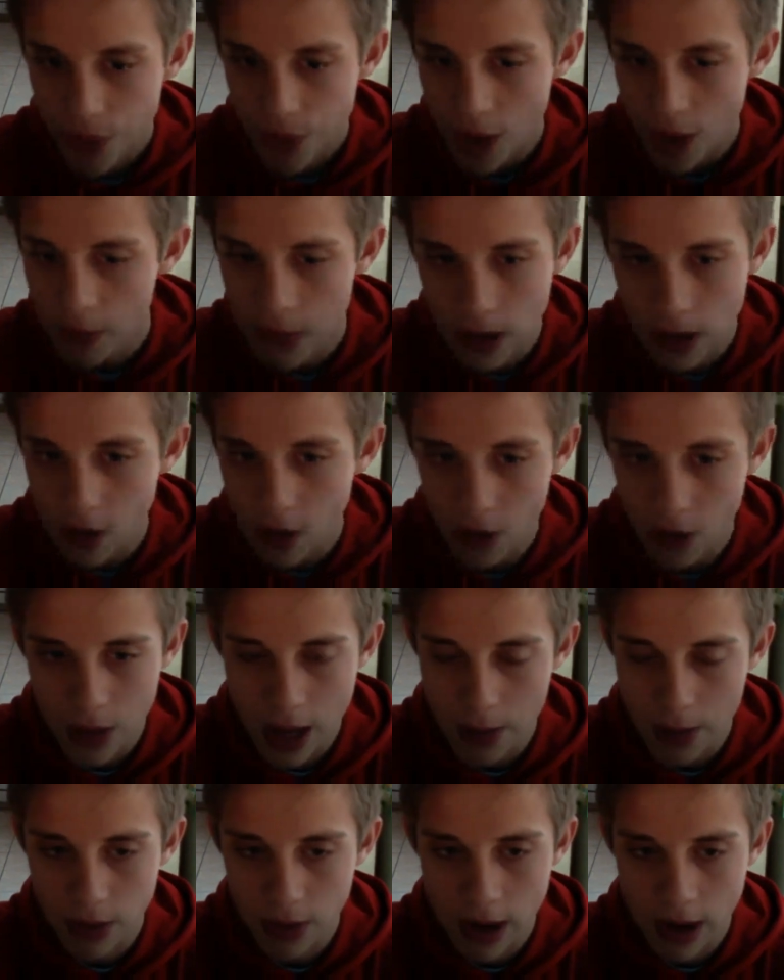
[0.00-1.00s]
I'm not all
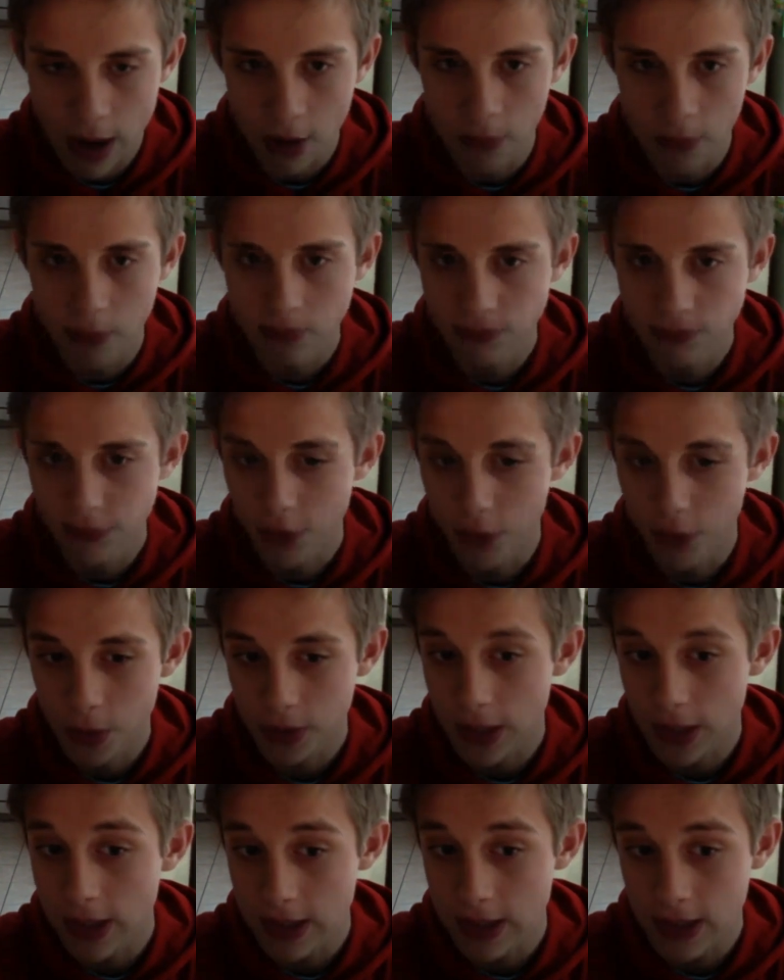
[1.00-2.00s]
that proud of
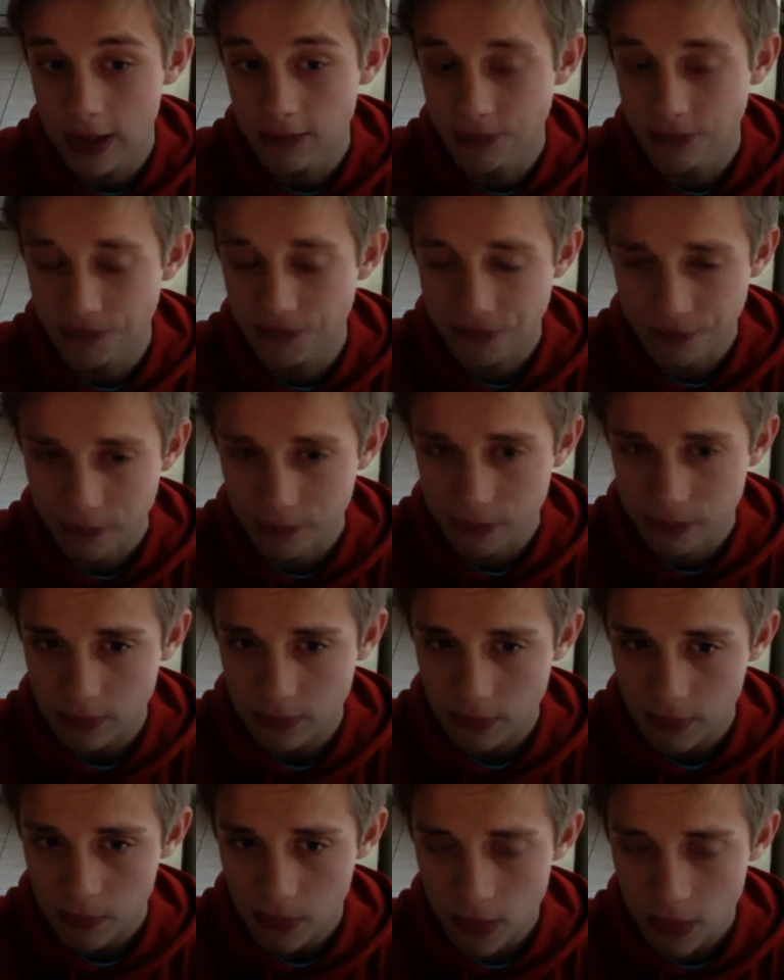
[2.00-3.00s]
what they did,
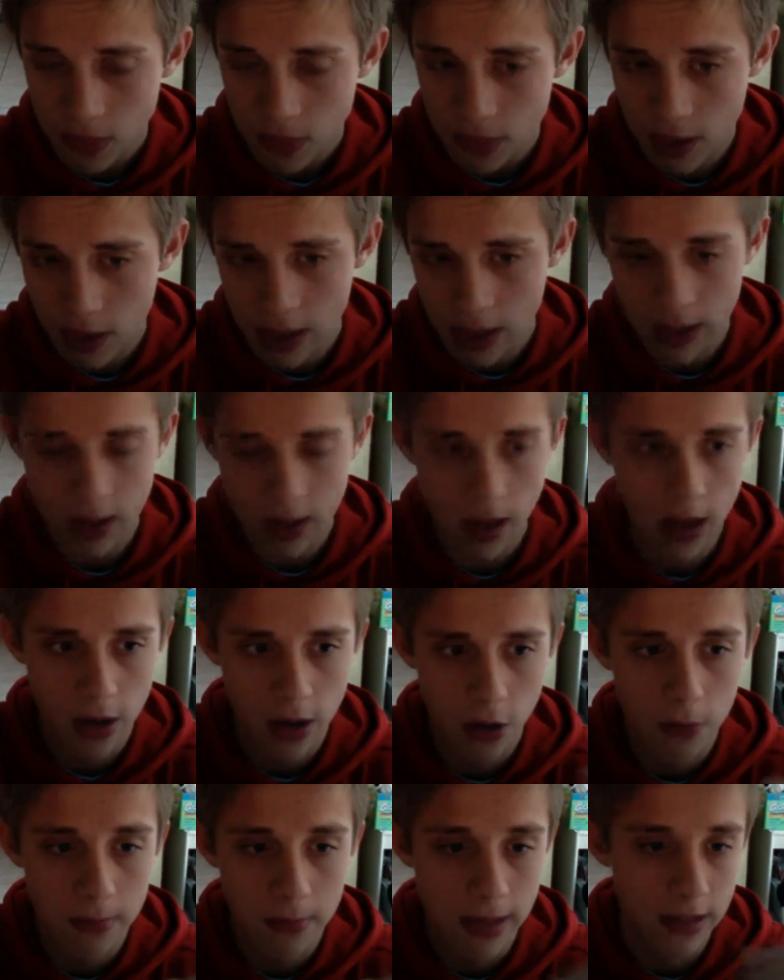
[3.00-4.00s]
and I
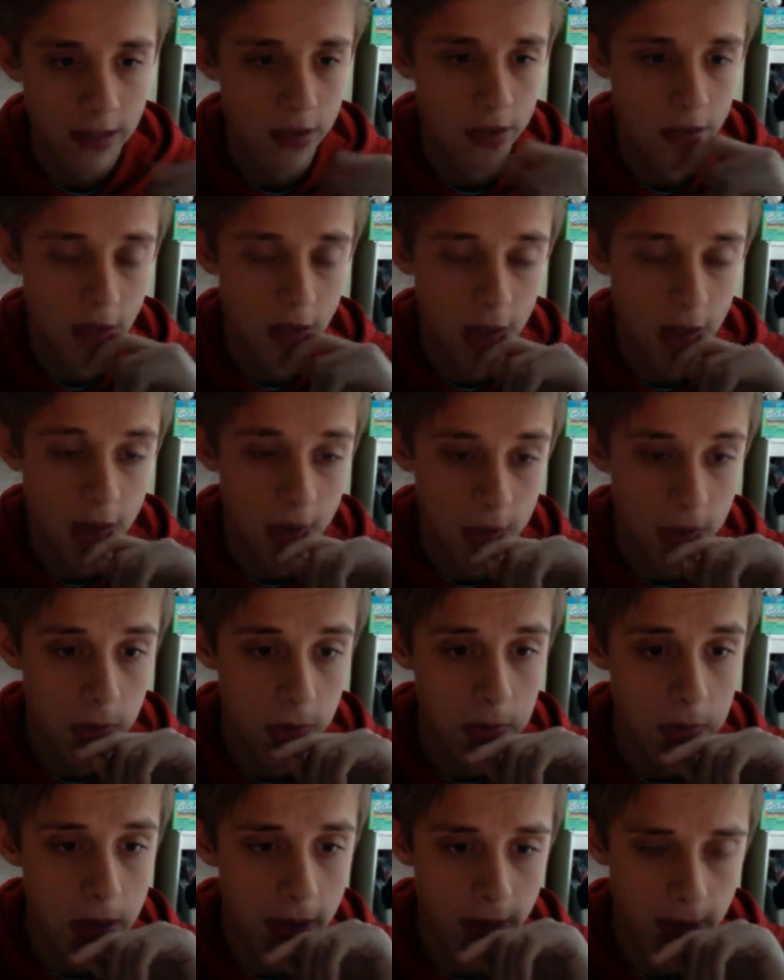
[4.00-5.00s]
hope next year they could do
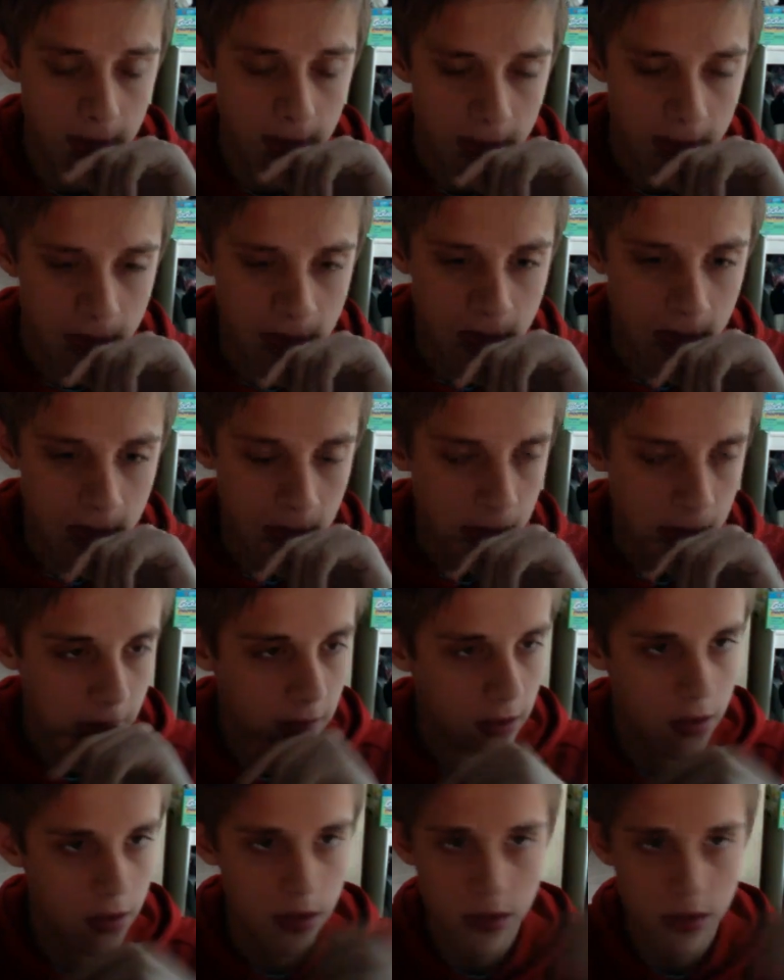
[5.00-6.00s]
better. But
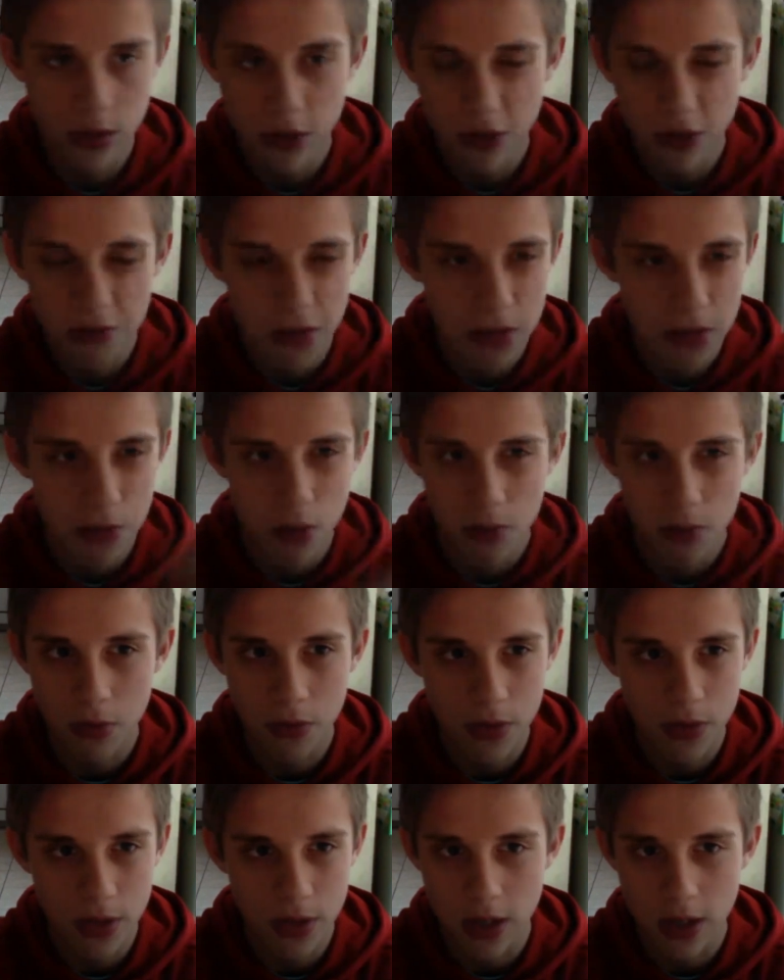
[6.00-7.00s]
there's just so many more
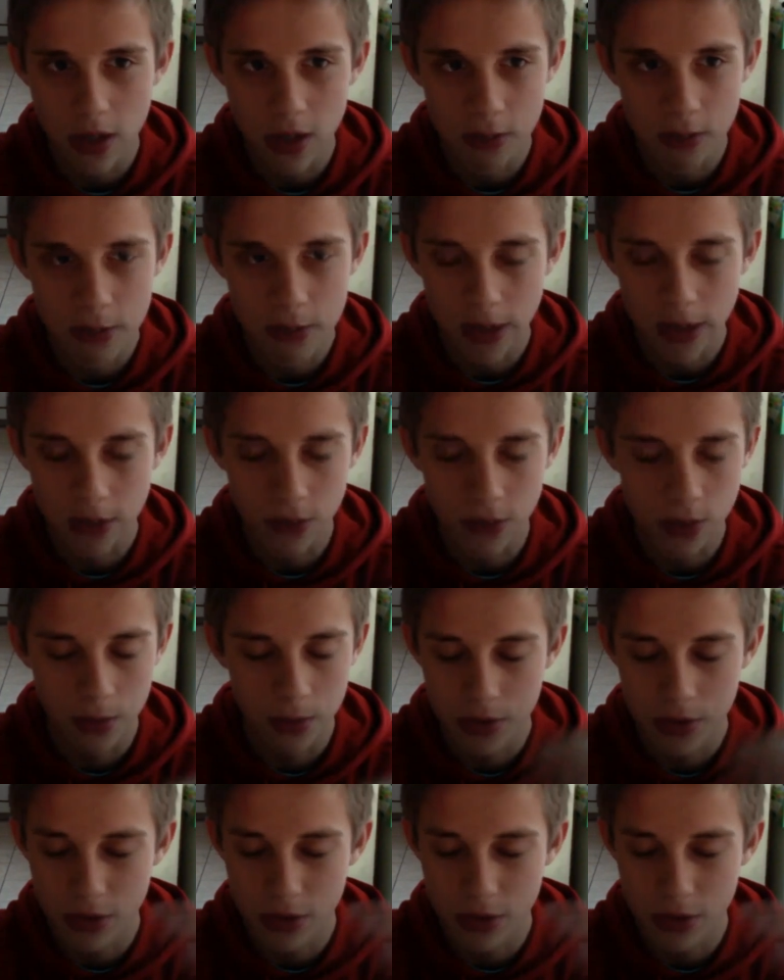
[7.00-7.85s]
movies they could have picked from.